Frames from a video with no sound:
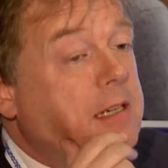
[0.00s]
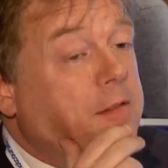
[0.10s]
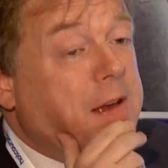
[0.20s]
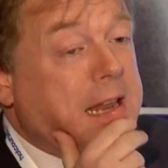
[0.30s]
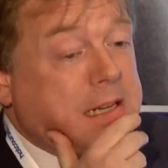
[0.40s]
to
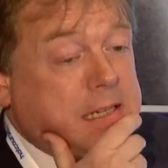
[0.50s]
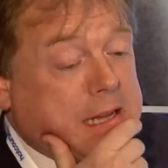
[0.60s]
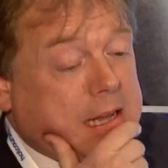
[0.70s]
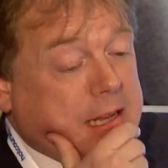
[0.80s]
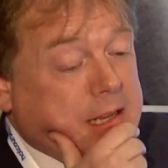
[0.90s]

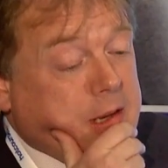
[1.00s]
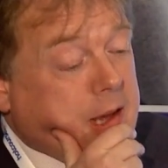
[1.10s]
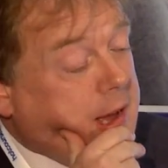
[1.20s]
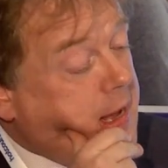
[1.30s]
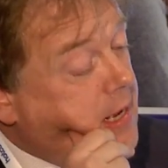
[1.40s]
defend
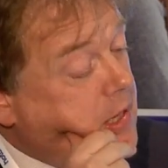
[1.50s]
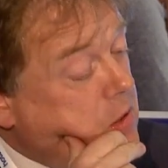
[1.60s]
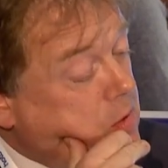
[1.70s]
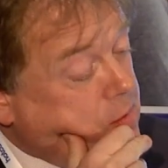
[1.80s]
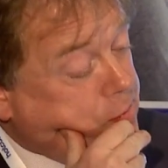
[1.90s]

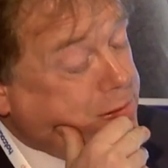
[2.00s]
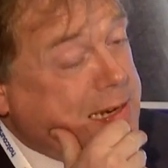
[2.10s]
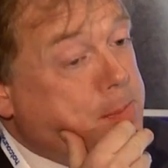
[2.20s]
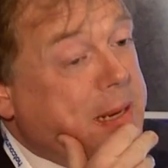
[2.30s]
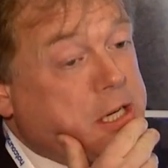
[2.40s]

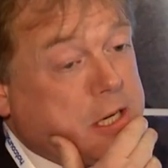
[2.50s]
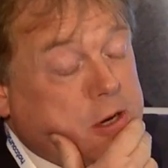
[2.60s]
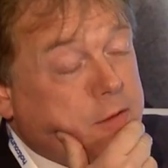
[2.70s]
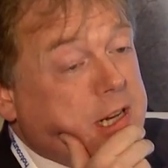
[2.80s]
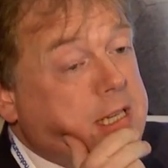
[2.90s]
free speech
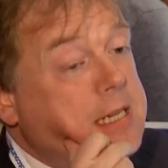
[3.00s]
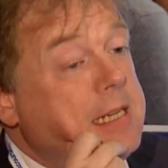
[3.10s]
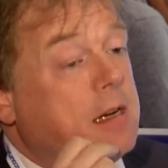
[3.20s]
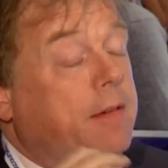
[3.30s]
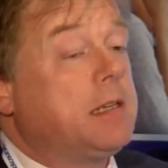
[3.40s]
in
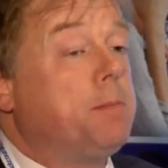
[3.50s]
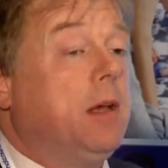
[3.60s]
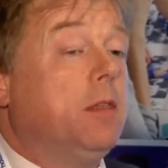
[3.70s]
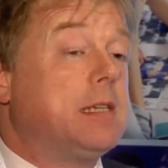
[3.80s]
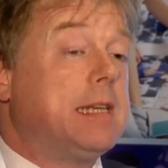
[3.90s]
universities, and I've had to
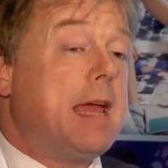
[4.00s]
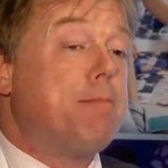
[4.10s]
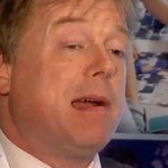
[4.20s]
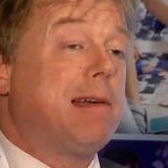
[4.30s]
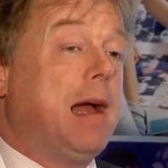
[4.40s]
be on the
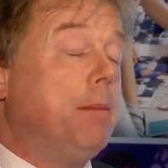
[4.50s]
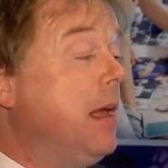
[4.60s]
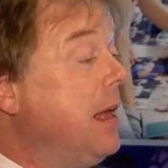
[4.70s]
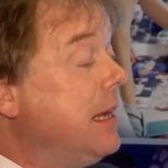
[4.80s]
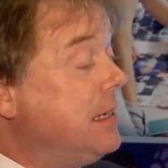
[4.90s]
Today programme
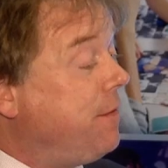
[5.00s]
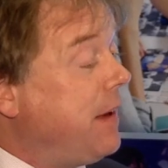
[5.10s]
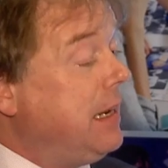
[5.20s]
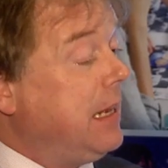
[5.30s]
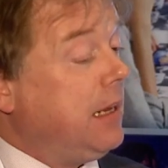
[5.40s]

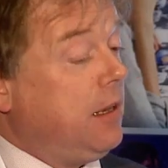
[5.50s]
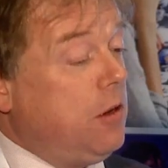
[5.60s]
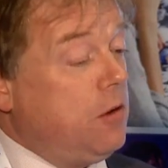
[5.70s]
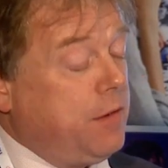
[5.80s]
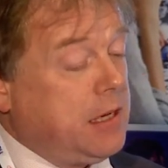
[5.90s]
defending
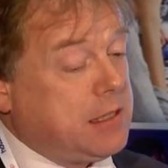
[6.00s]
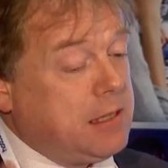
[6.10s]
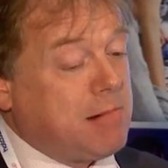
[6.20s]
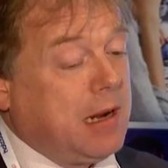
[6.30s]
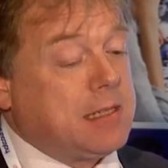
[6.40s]

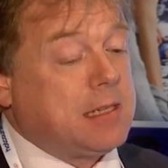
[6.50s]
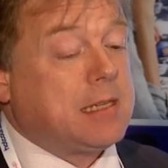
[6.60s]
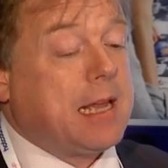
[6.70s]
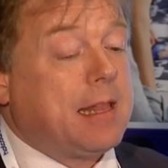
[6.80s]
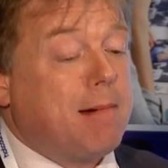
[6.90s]
universities' rights
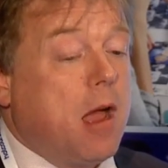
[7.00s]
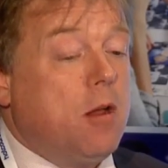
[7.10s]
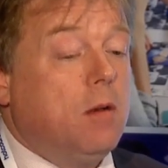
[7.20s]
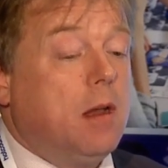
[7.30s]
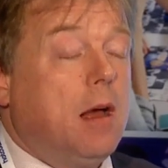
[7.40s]
to set their
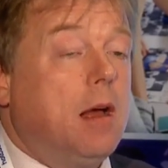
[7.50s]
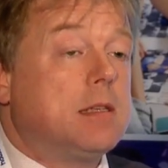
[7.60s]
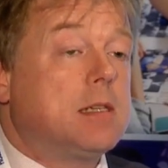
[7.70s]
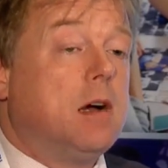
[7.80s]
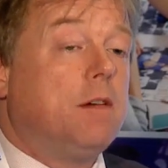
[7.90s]
own
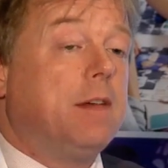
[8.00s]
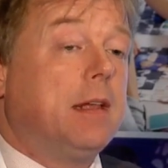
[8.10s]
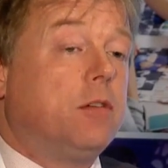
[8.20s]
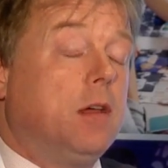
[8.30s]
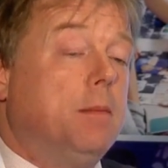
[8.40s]

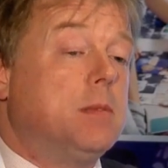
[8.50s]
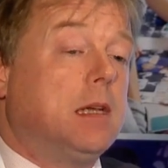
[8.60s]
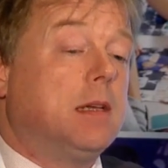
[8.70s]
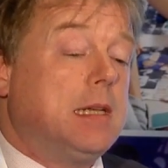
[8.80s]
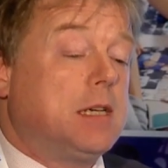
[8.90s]
staffing
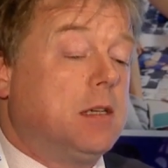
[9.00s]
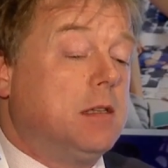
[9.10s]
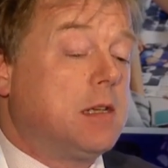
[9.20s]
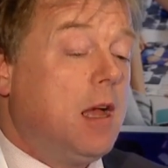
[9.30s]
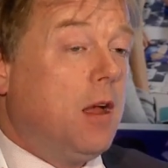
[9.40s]
terms and
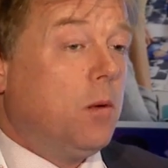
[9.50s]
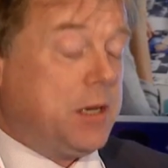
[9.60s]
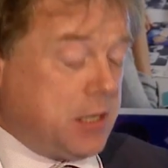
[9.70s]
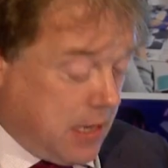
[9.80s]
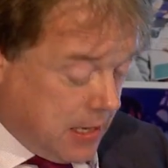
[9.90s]
conditions,
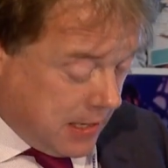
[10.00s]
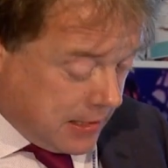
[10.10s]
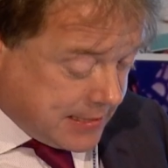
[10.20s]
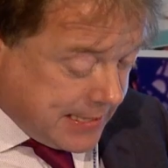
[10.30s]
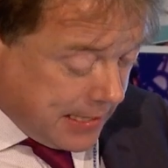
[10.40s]
which
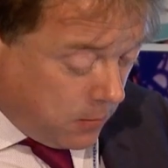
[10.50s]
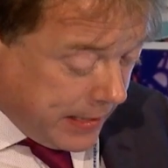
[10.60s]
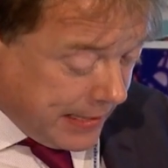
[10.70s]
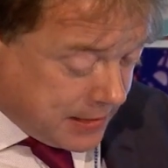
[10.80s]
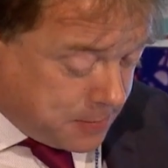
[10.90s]
are sticky
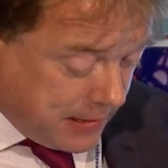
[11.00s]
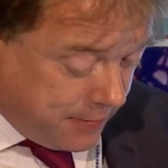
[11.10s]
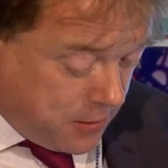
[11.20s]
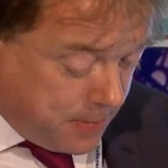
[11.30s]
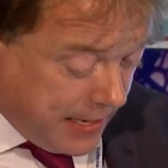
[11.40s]
wickets,
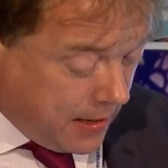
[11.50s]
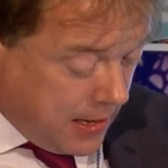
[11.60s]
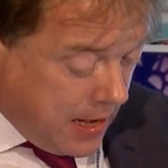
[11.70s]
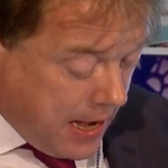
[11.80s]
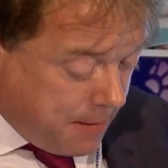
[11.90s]
believe you me.
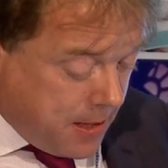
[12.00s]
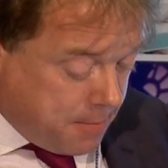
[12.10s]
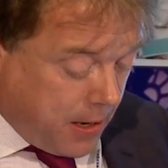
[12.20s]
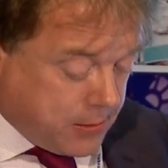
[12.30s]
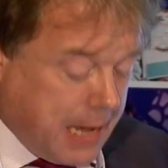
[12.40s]

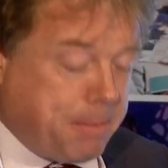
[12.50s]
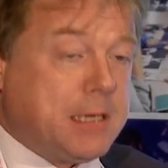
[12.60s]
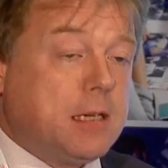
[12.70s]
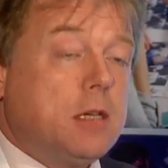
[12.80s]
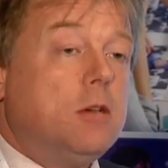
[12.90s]
But I was
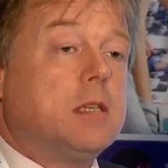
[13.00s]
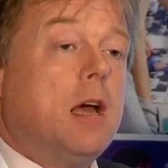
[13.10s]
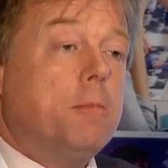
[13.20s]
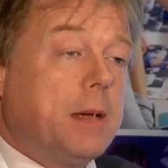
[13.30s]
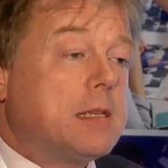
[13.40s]
happy to do
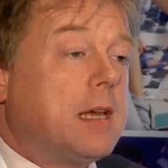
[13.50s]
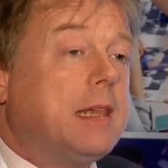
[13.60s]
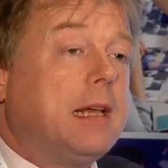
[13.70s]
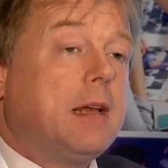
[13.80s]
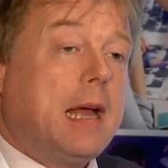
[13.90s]
so because I
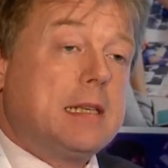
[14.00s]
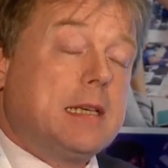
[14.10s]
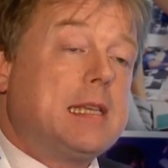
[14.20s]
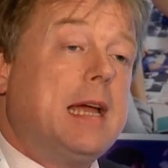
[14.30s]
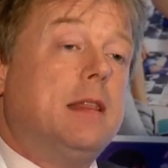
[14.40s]
think,
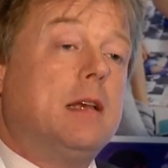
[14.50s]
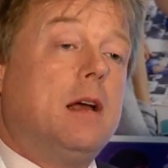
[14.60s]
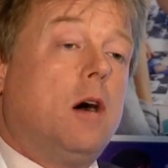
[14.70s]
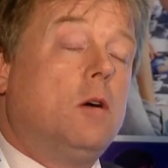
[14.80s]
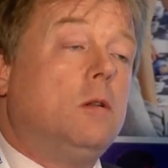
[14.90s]
as I say,
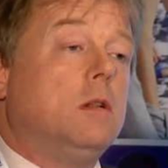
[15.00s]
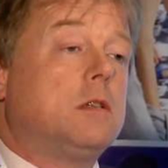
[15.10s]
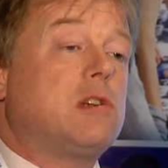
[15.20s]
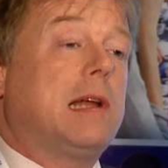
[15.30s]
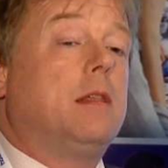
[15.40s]
the whole
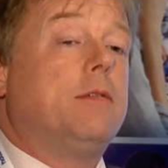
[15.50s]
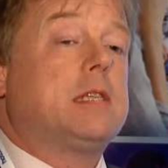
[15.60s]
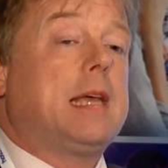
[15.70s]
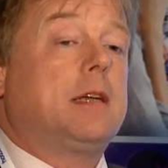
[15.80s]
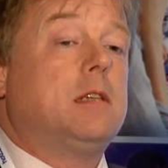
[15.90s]
strength of
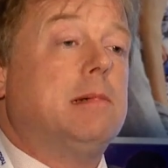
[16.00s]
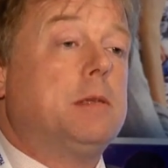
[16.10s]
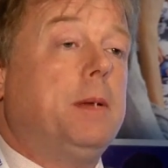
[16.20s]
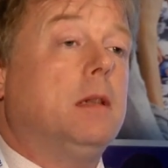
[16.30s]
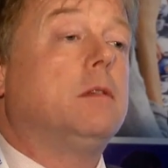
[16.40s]
the sector
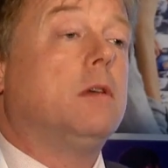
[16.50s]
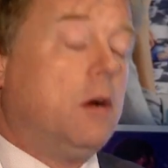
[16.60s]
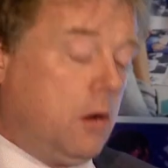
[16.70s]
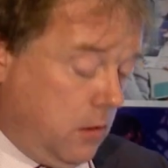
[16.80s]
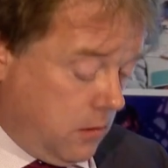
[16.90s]
is built
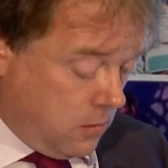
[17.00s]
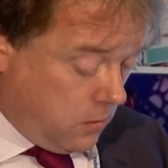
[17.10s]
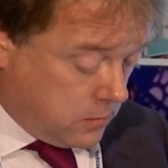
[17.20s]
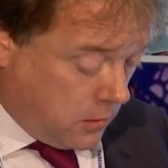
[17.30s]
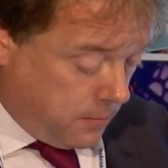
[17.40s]
on
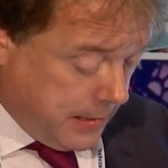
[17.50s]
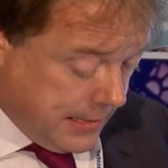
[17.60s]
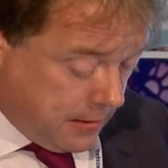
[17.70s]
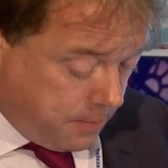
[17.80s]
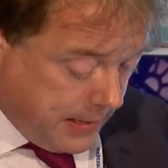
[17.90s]
autonomy
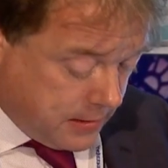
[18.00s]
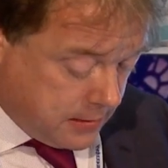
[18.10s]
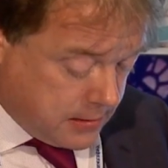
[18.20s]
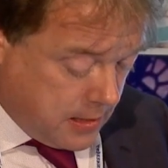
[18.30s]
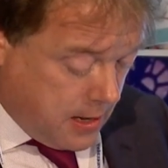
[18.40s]
and
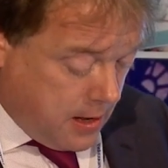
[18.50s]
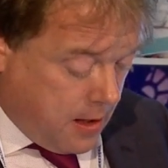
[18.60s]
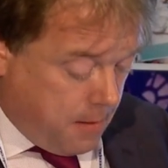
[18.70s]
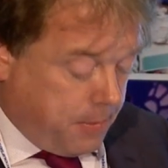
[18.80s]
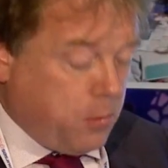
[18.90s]
independence.
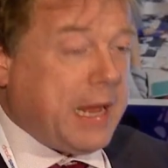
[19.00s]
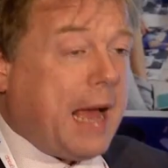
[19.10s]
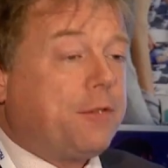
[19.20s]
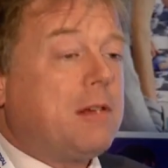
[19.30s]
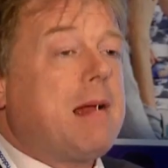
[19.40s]
But we
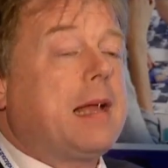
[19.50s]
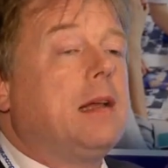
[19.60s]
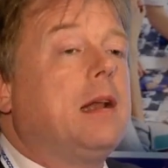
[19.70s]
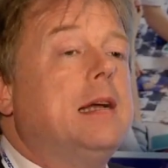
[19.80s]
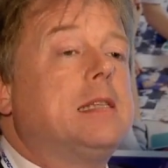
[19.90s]
have to
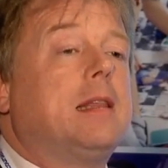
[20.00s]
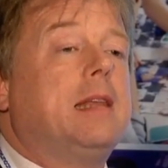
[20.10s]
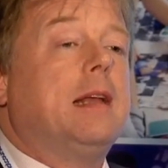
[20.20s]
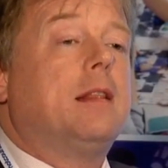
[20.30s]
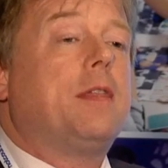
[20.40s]
recognise, I
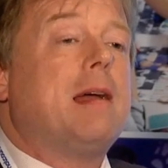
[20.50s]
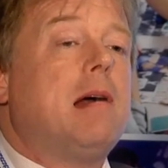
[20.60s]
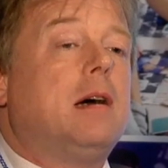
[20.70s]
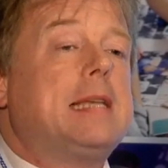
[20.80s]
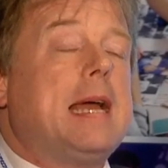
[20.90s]
think, that
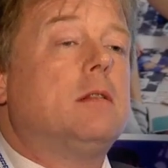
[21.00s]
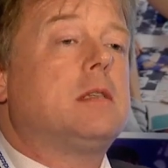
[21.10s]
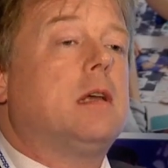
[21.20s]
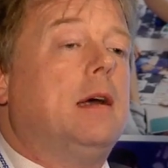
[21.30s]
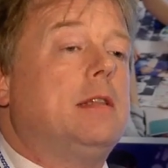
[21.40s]
there are
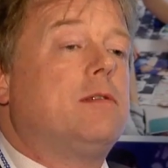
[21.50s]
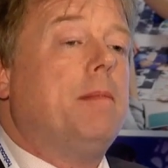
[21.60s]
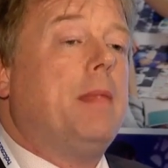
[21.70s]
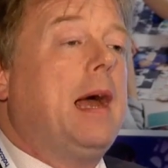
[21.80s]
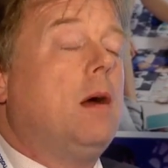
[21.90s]
downsides
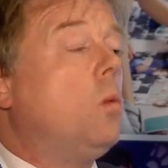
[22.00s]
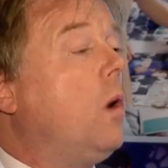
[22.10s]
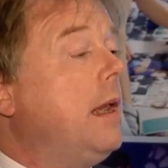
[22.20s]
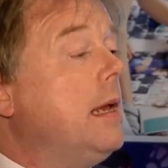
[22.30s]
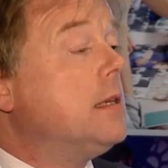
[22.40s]
from that.
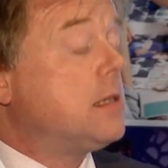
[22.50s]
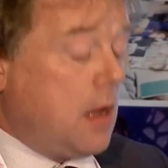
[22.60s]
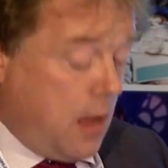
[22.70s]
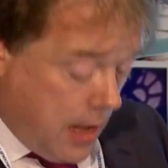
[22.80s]
One is